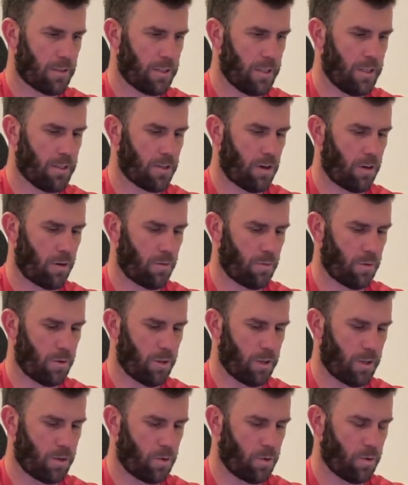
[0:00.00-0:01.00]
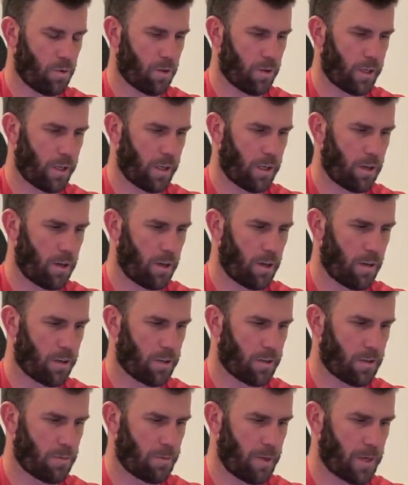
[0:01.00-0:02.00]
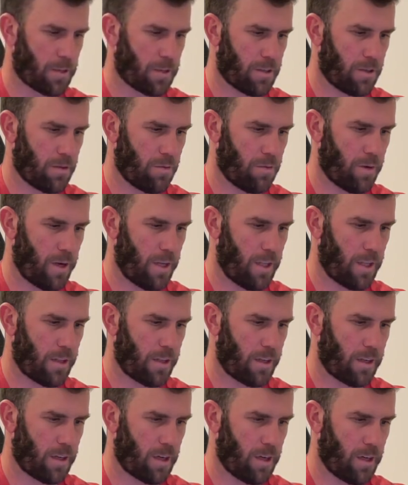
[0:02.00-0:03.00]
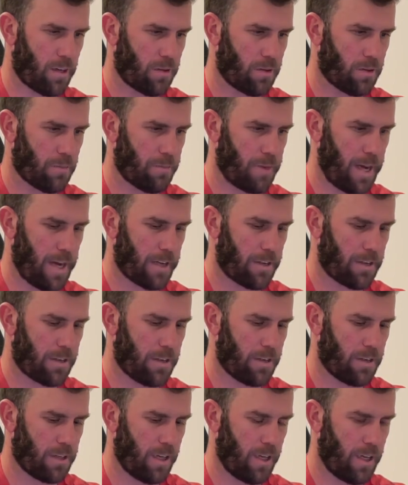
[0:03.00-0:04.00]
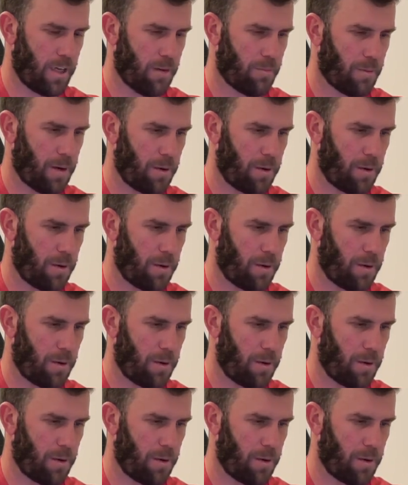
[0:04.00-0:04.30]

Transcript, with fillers: These are really cool looking cards, especially the way that the colors match the team.